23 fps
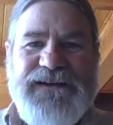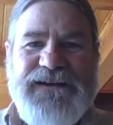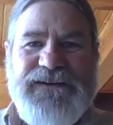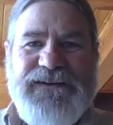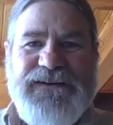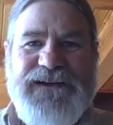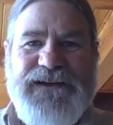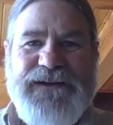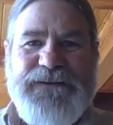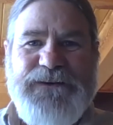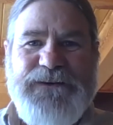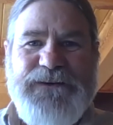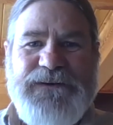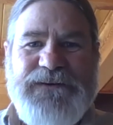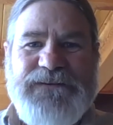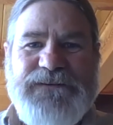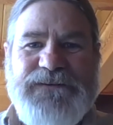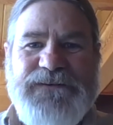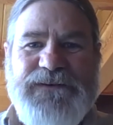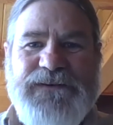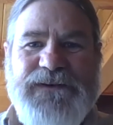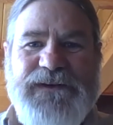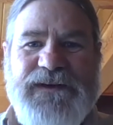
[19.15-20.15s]
I work
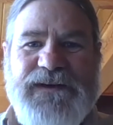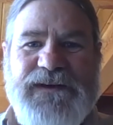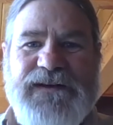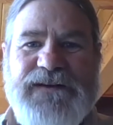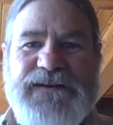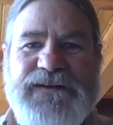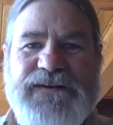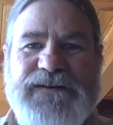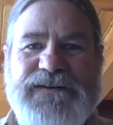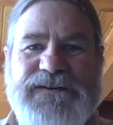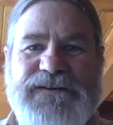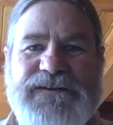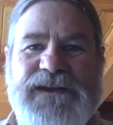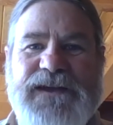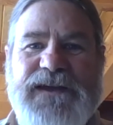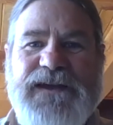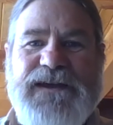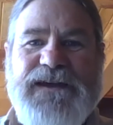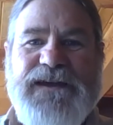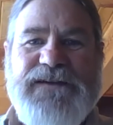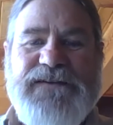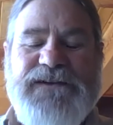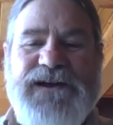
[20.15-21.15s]
for the
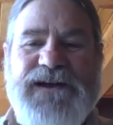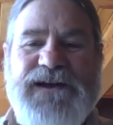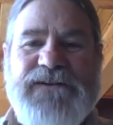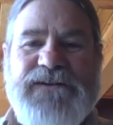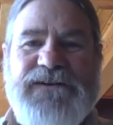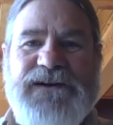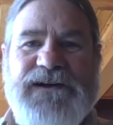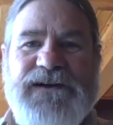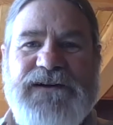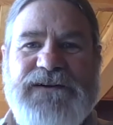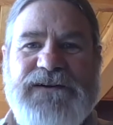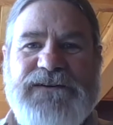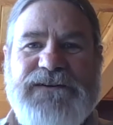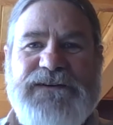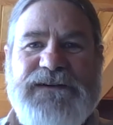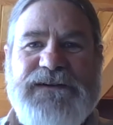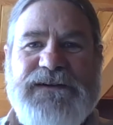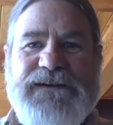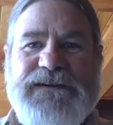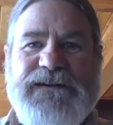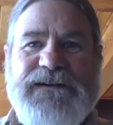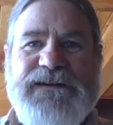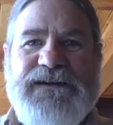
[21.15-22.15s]
state of Colorado
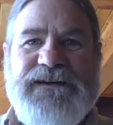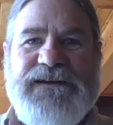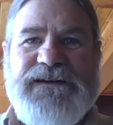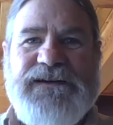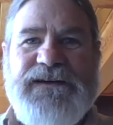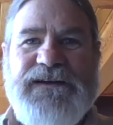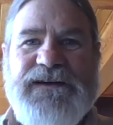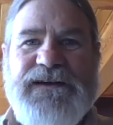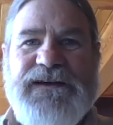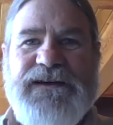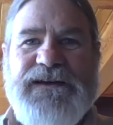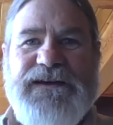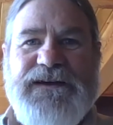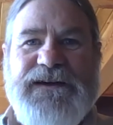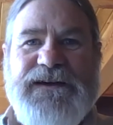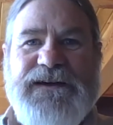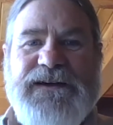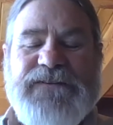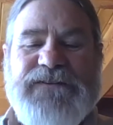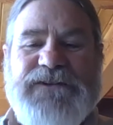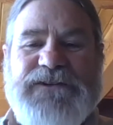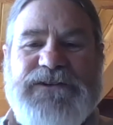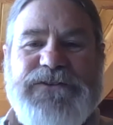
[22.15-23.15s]
in the
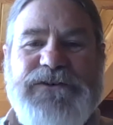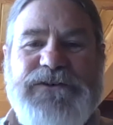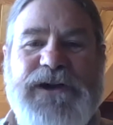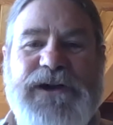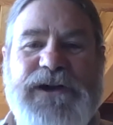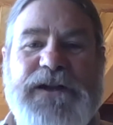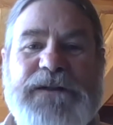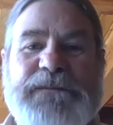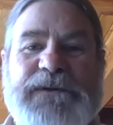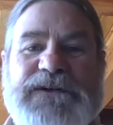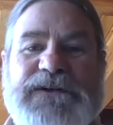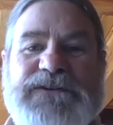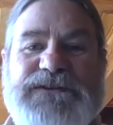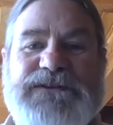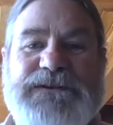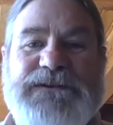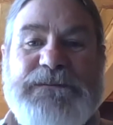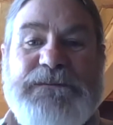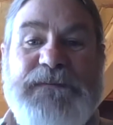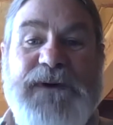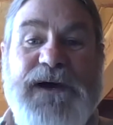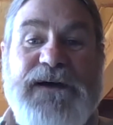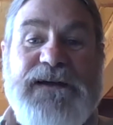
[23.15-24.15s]
Division of
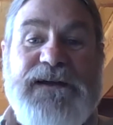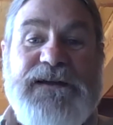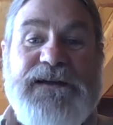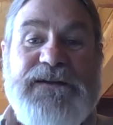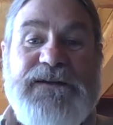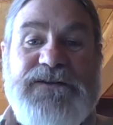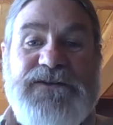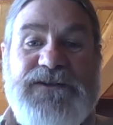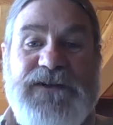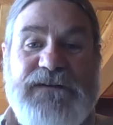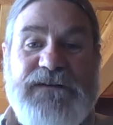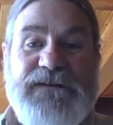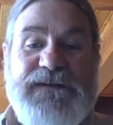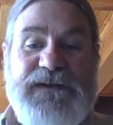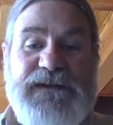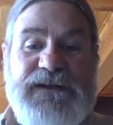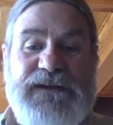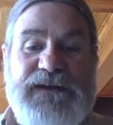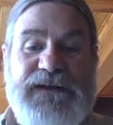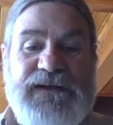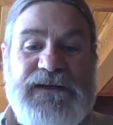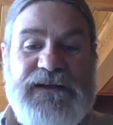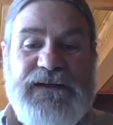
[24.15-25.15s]
Reclamation, Mining and
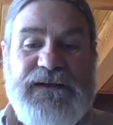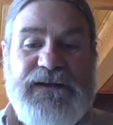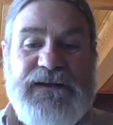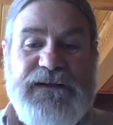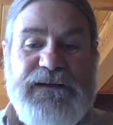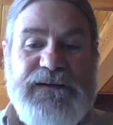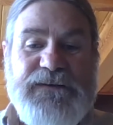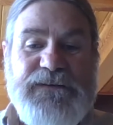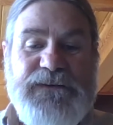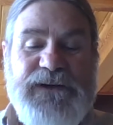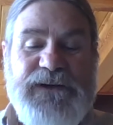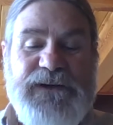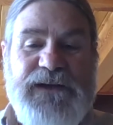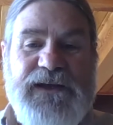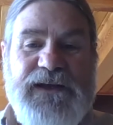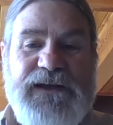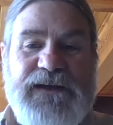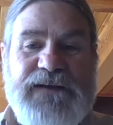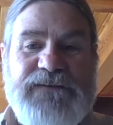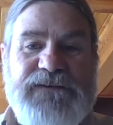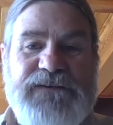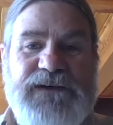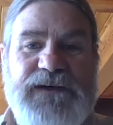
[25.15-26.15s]
Safety. And we
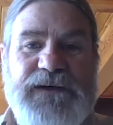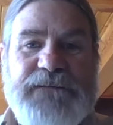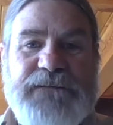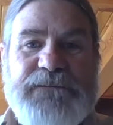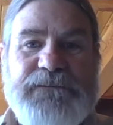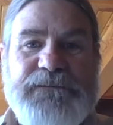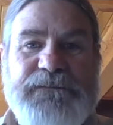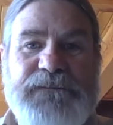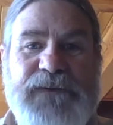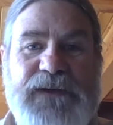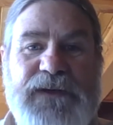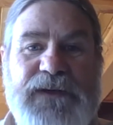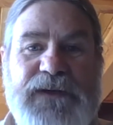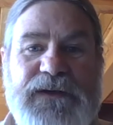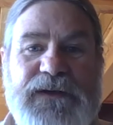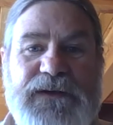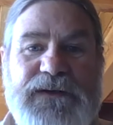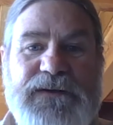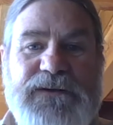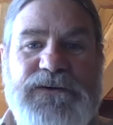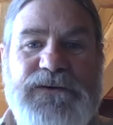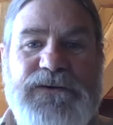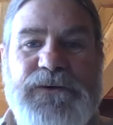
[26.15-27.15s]
have
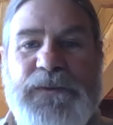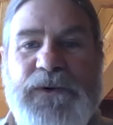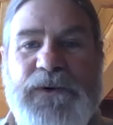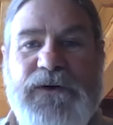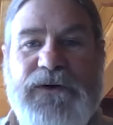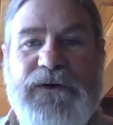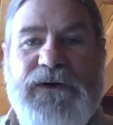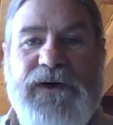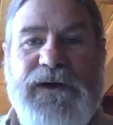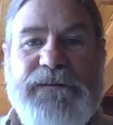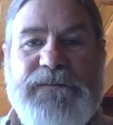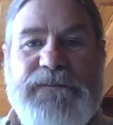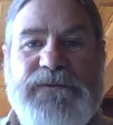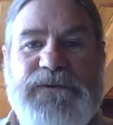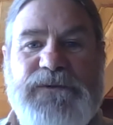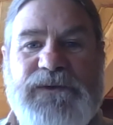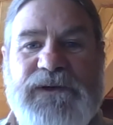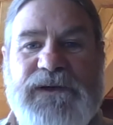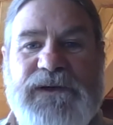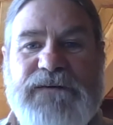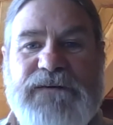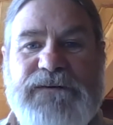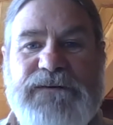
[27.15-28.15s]
two programs.
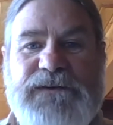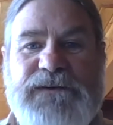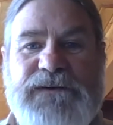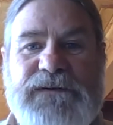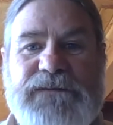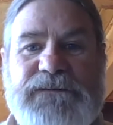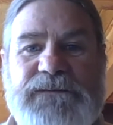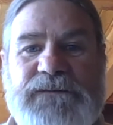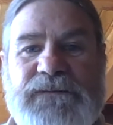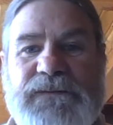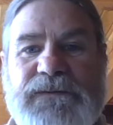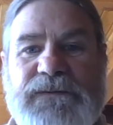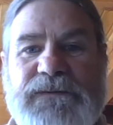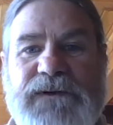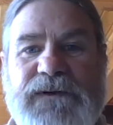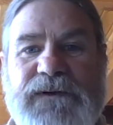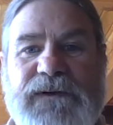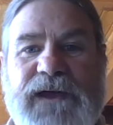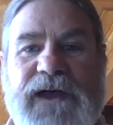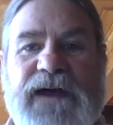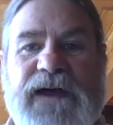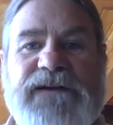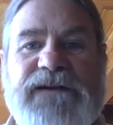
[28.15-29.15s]
We have what we call
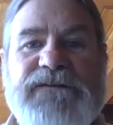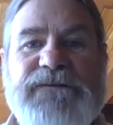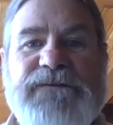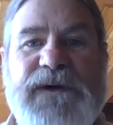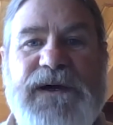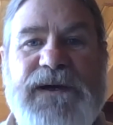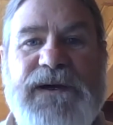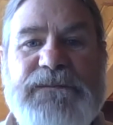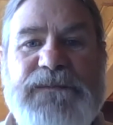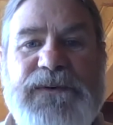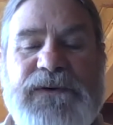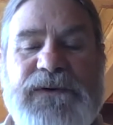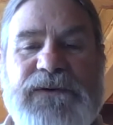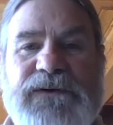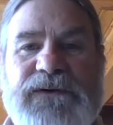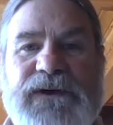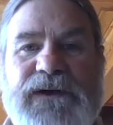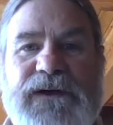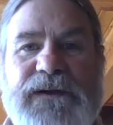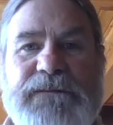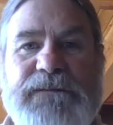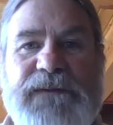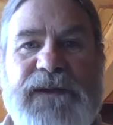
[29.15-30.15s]
the active mine
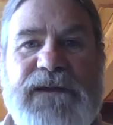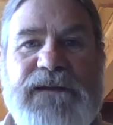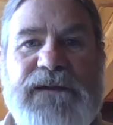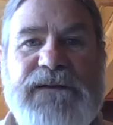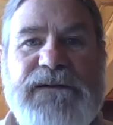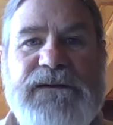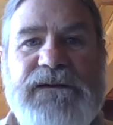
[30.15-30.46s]
program that